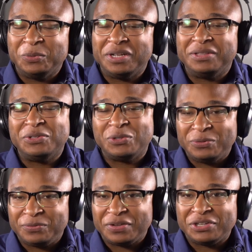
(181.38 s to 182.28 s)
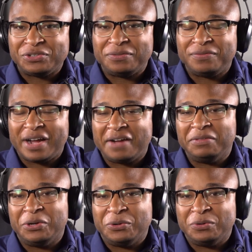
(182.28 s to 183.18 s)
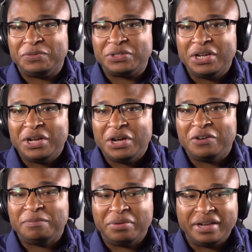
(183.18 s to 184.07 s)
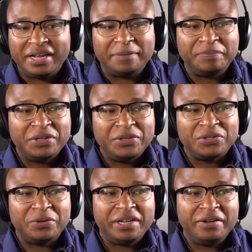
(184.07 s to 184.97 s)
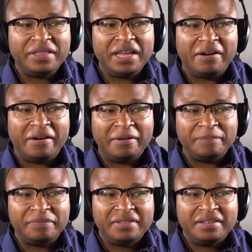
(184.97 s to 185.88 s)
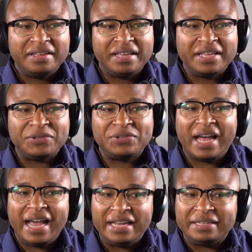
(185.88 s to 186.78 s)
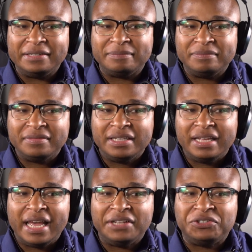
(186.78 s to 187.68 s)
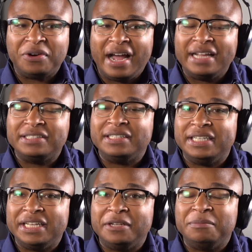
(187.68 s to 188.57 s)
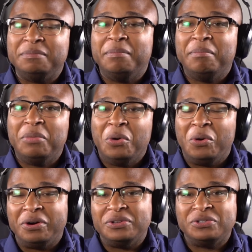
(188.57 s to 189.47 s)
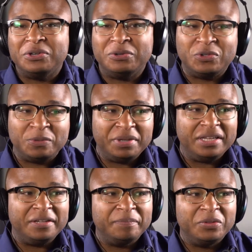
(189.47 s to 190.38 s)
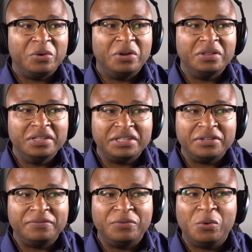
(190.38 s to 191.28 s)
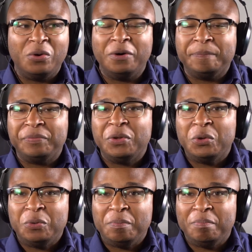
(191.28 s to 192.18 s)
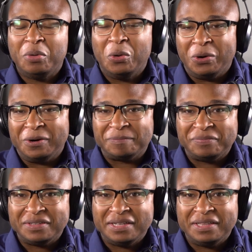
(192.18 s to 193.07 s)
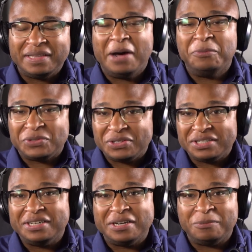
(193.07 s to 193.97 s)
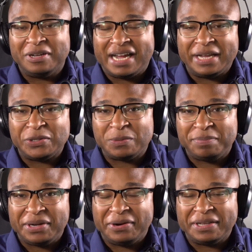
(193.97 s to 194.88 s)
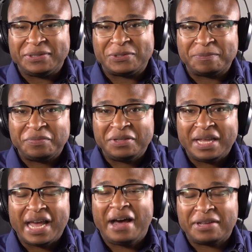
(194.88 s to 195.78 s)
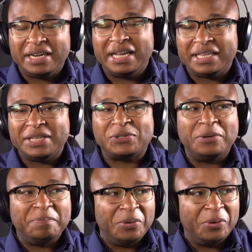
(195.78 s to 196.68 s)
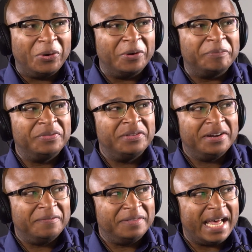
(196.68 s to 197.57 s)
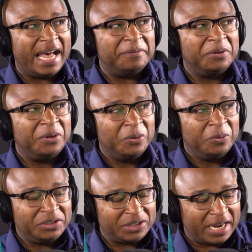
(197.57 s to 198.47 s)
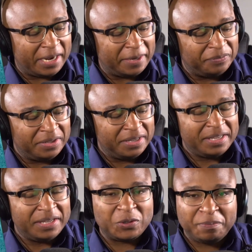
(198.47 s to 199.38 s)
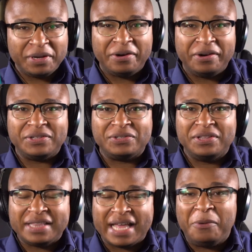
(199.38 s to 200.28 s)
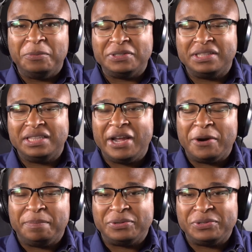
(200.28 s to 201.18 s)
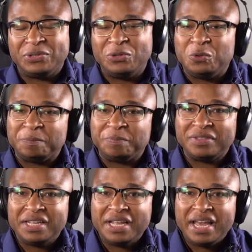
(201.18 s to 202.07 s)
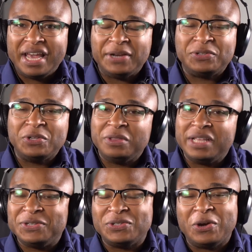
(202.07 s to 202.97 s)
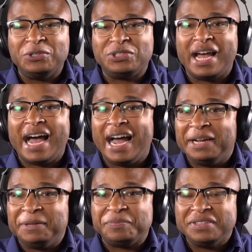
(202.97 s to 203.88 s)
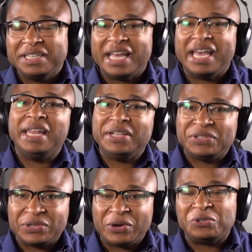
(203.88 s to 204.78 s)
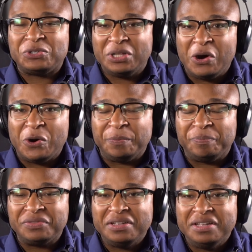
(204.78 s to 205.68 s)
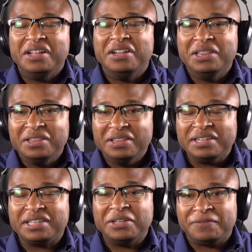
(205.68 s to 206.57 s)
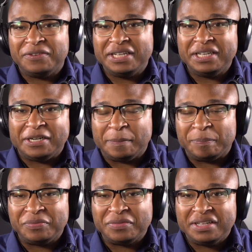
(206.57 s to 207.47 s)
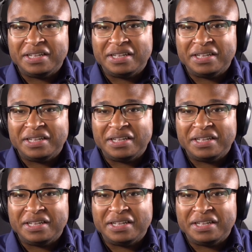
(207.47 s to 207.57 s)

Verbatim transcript: with two fish and five loaves of bread. So here they are, excited and trying to get more, so to speak, or looking for more. That was good what I experienced. How can I get some more of that which I experienced? That was their pursuit. And so they searched high and they searched low, looking for him